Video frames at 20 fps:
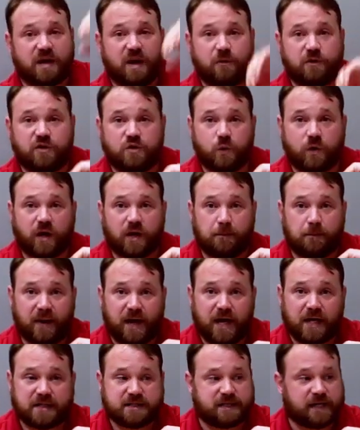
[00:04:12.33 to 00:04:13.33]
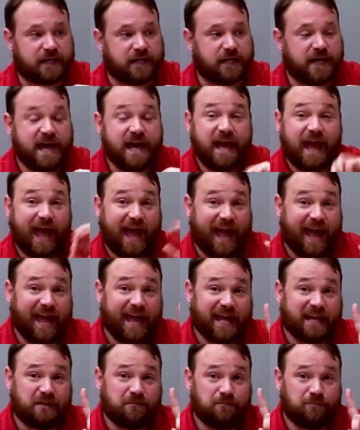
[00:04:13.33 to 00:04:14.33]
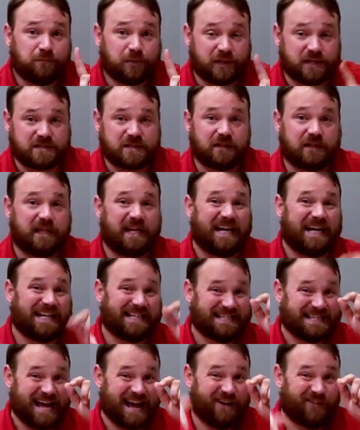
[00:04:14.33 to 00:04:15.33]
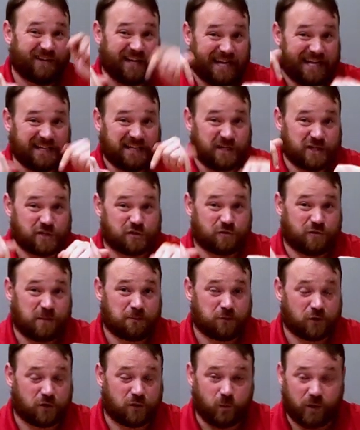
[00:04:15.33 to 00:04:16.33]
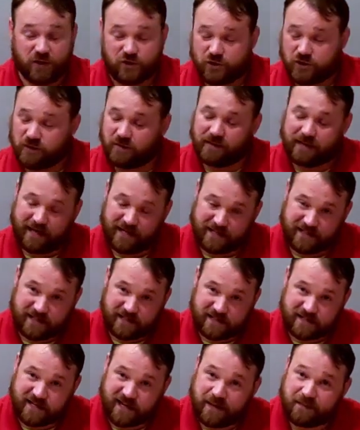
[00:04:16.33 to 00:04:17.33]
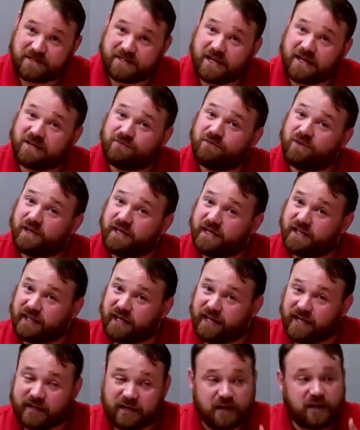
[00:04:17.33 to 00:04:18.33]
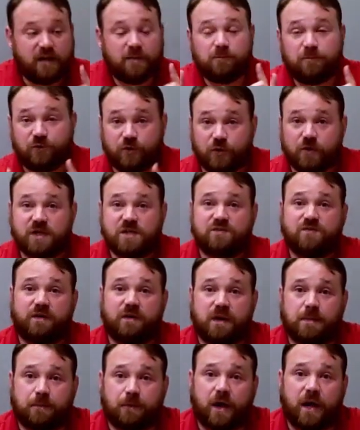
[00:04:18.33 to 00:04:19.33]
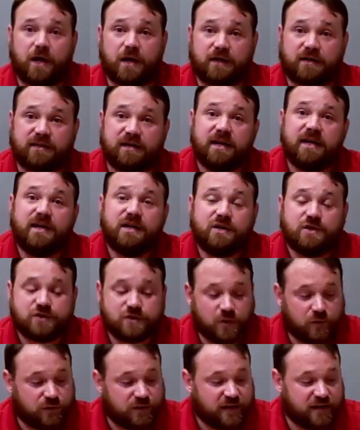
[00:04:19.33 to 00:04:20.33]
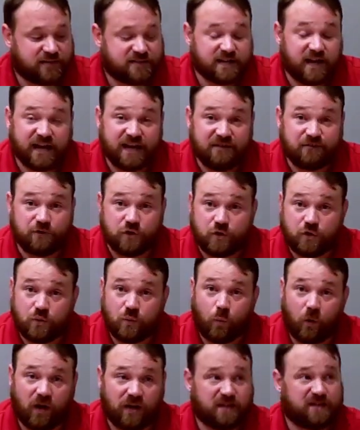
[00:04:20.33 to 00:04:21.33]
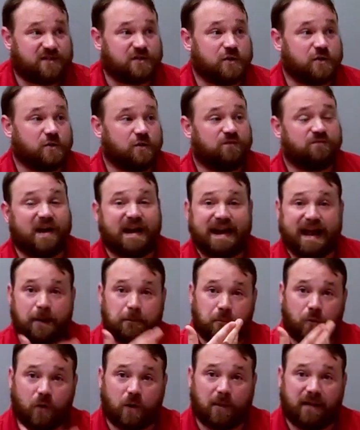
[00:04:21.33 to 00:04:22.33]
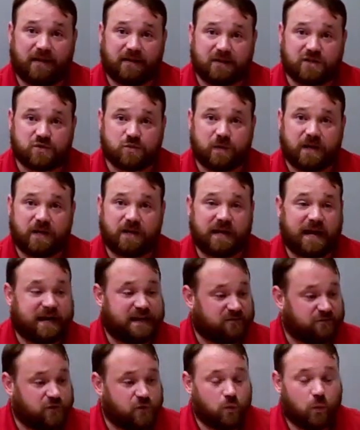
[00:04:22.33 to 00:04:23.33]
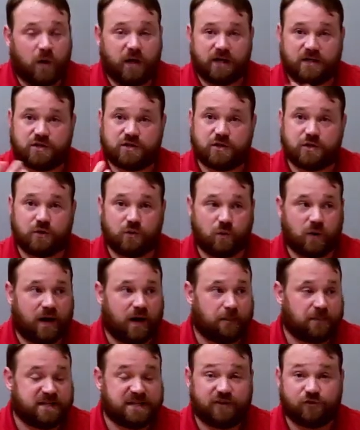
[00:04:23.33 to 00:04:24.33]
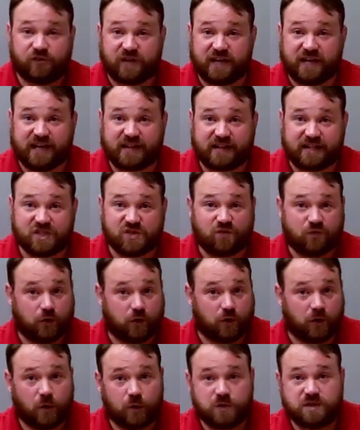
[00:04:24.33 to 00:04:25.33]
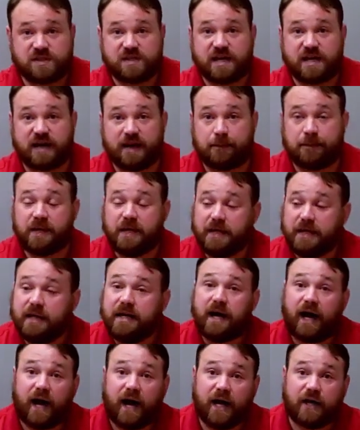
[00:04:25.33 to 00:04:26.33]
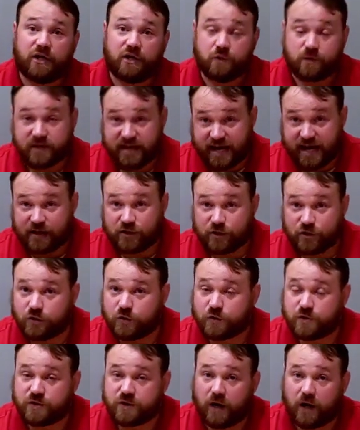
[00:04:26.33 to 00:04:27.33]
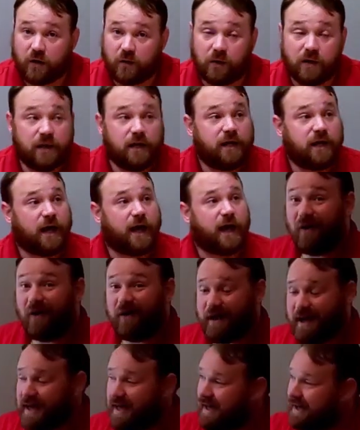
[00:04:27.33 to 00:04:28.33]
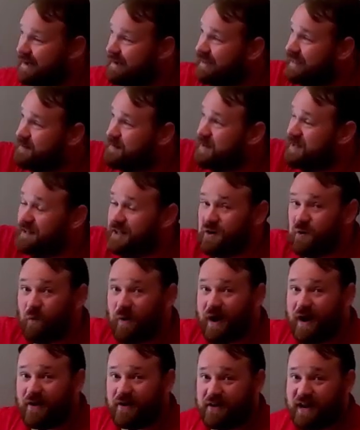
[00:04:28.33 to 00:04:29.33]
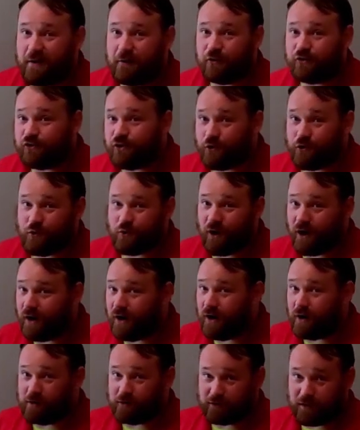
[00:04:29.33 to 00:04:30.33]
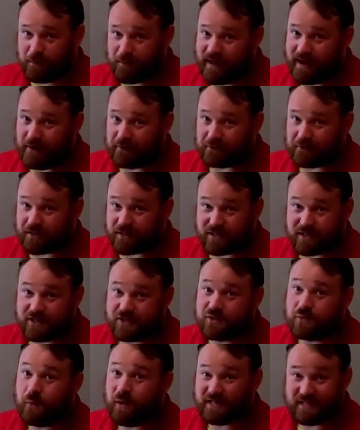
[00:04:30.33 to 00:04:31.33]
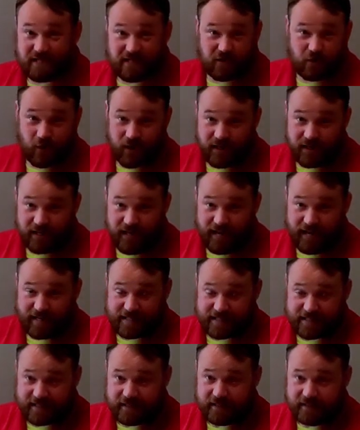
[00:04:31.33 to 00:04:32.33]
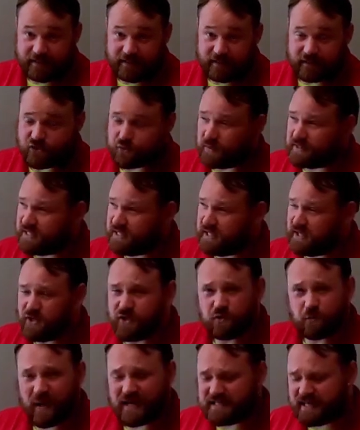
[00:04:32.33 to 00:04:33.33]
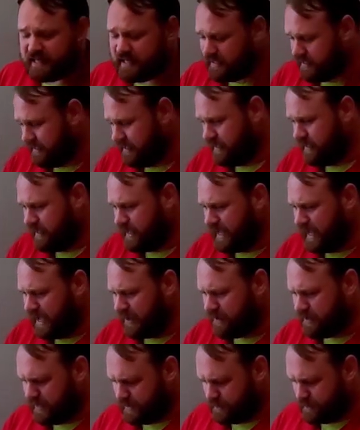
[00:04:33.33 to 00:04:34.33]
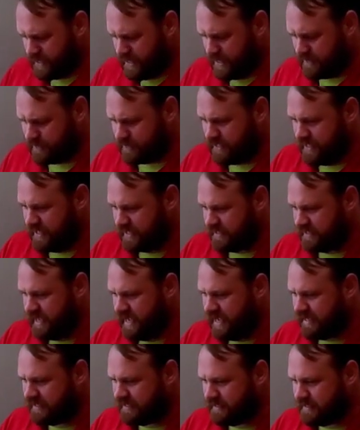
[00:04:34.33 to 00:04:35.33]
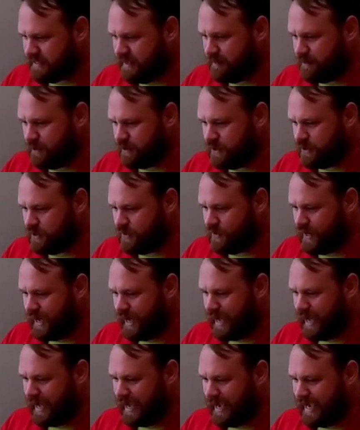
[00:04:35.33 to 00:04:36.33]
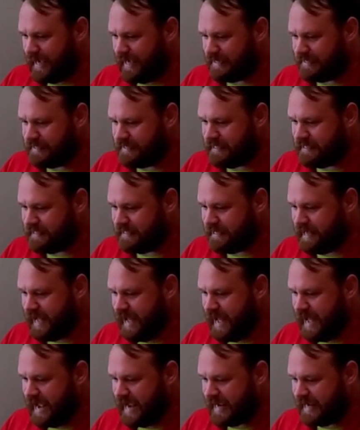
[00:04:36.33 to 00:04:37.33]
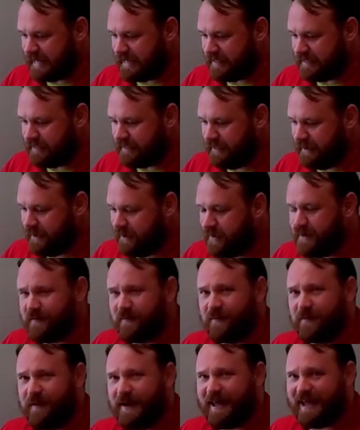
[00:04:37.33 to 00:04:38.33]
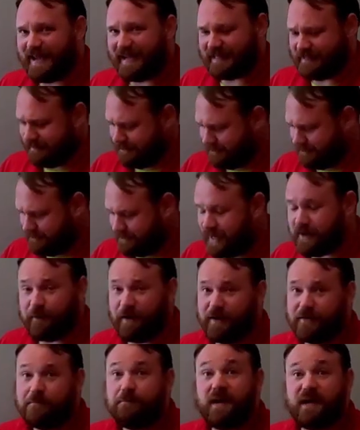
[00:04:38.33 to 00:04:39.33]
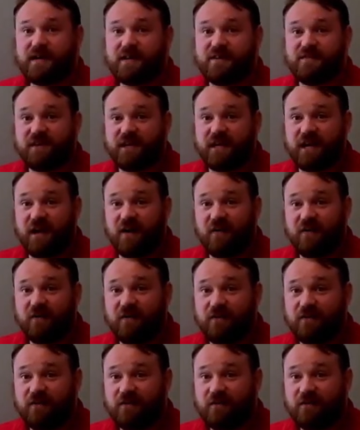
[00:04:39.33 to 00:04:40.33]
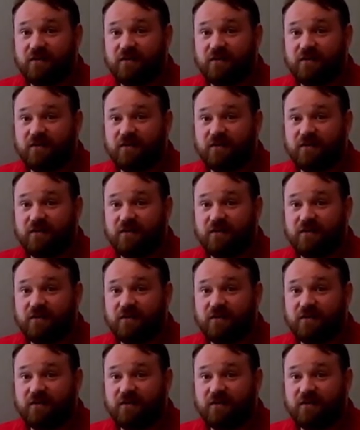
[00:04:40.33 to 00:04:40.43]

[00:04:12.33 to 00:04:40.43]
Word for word: Figured I would do an unboxing and place a link down in the description, which, yes, is an Amazon affiliate link to this very product so that uh, if you want to find out more about this ring light, if you want to uh, potentially get this for your own setup, uh, you can do so. Oh yeah, give me a little while and I will show you all about this Switti green light. Sweaty? Sweaty? How do they pronounce this? S-W-I-T-T-I. Alright. Anyway, back to the video.